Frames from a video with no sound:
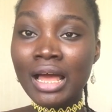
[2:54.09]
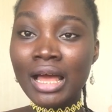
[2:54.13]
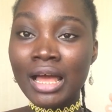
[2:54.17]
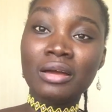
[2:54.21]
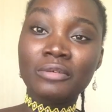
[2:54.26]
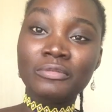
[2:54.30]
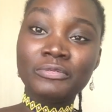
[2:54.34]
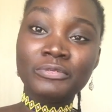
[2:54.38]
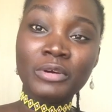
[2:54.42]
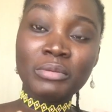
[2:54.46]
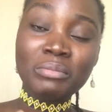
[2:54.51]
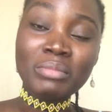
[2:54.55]

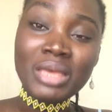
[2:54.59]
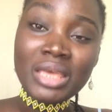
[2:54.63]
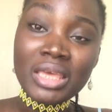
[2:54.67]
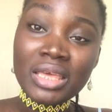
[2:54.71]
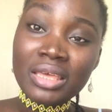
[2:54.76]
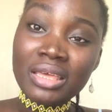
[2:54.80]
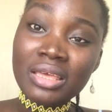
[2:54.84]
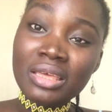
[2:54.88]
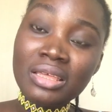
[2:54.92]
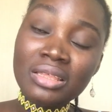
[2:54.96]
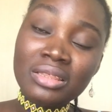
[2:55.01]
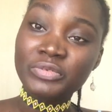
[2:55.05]
For
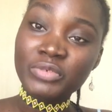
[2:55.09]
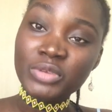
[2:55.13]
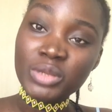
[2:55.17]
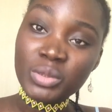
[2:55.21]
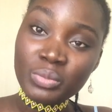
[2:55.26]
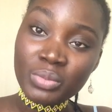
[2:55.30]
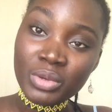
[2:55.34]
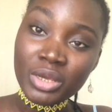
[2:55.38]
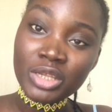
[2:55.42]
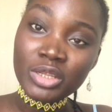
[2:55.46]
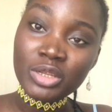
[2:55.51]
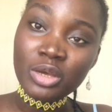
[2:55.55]
me,
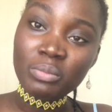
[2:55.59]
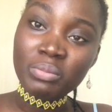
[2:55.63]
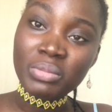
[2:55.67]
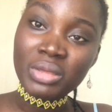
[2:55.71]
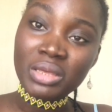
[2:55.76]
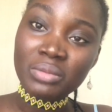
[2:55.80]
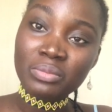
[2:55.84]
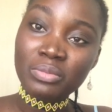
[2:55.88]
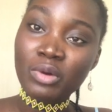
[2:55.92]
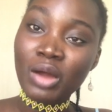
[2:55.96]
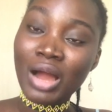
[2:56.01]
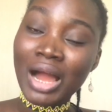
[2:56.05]
Filipino
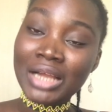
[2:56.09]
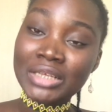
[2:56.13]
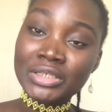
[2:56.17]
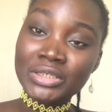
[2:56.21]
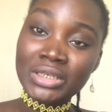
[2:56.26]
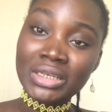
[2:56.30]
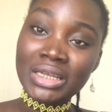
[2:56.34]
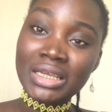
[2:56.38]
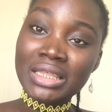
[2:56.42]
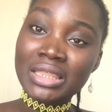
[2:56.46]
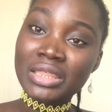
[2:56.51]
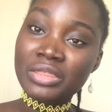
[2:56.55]
people
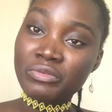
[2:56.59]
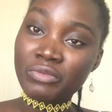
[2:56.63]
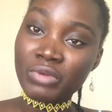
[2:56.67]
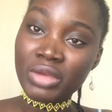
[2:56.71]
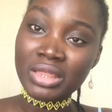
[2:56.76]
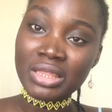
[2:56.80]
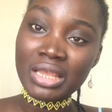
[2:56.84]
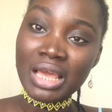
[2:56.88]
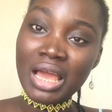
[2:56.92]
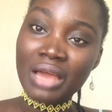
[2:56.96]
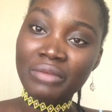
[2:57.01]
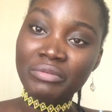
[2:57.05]
actually treat
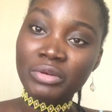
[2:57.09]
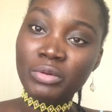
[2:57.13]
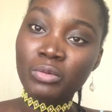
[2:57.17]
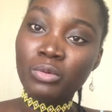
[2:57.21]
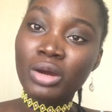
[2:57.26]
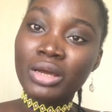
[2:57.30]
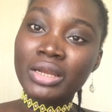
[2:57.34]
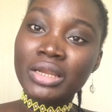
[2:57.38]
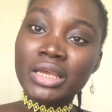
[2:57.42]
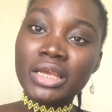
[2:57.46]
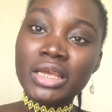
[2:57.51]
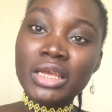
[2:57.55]
everyone
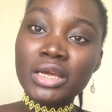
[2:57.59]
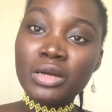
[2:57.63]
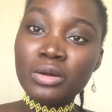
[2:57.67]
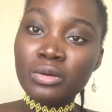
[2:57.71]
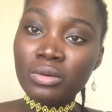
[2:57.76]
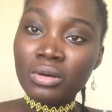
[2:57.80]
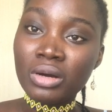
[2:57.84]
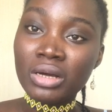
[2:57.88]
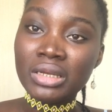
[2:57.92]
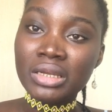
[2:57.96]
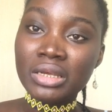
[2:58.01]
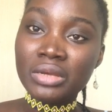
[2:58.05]

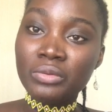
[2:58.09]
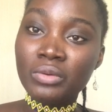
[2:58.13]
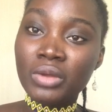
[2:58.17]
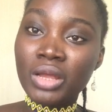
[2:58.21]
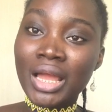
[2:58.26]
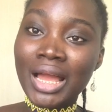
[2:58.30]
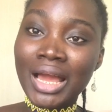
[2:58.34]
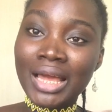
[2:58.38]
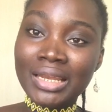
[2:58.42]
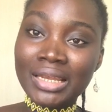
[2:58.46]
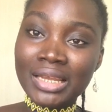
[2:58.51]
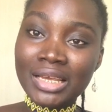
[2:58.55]
equally
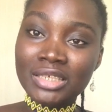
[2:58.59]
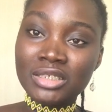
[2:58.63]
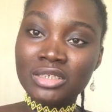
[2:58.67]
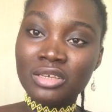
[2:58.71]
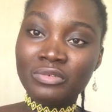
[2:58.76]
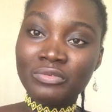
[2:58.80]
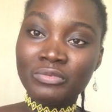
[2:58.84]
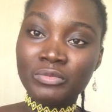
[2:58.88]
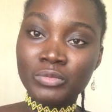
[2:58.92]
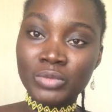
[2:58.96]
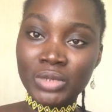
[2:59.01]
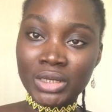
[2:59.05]
regardless of
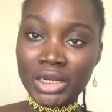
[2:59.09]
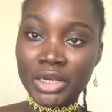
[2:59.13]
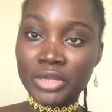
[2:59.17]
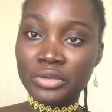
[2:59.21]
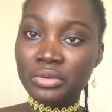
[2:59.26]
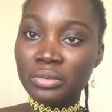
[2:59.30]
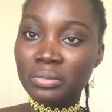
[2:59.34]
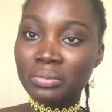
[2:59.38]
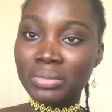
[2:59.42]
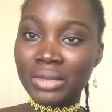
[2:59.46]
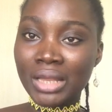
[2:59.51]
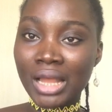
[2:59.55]
whether you're
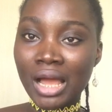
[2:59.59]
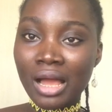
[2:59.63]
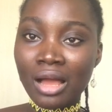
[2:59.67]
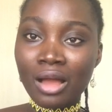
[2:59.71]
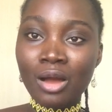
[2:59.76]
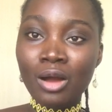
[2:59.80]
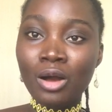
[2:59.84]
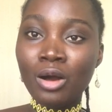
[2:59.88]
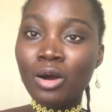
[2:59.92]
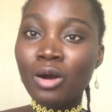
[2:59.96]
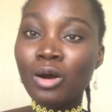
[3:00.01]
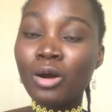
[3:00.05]
black
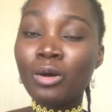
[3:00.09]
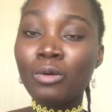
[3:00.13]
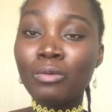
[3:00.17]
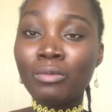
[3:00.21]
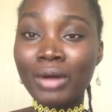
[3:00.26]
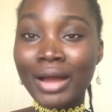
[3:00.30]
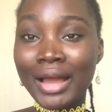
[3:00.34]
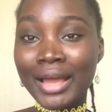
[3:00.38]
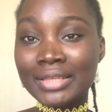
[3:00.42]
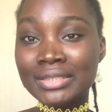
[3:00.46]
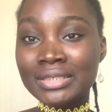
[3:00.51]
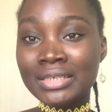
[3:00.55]
or
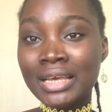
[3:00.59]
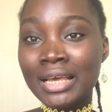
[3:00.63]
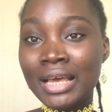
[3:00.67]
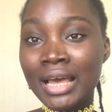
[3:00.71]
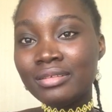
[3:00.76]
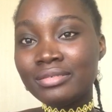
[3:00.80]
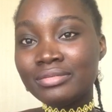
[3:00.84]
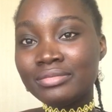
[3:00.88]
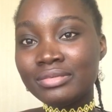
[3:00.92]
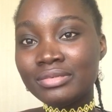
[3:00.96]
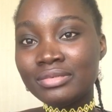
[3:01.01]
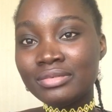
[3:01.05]
white.
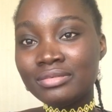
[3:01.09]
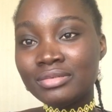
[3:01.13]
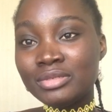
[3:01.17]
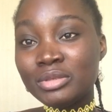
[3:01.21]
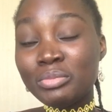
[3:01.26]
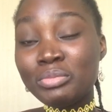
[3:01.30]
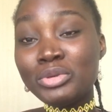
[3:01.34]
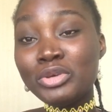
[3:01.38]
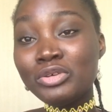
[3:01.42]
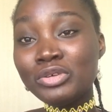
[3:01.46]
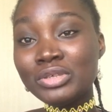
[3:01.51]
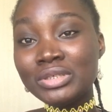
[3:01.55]
The
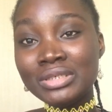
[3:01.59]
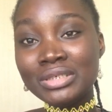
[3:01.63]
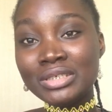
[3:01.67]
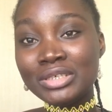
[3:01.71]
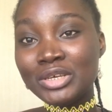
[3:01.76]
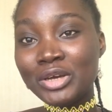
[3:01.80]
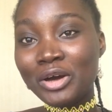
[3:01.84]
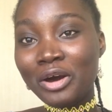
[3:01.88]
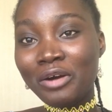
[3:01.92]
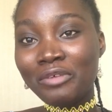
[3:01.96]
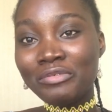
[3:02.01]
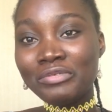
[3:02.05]
beauty
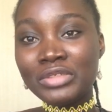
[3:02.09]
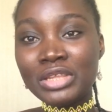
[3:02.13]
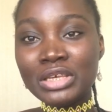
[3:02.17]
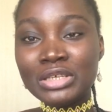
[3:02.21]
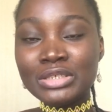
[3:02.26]
of this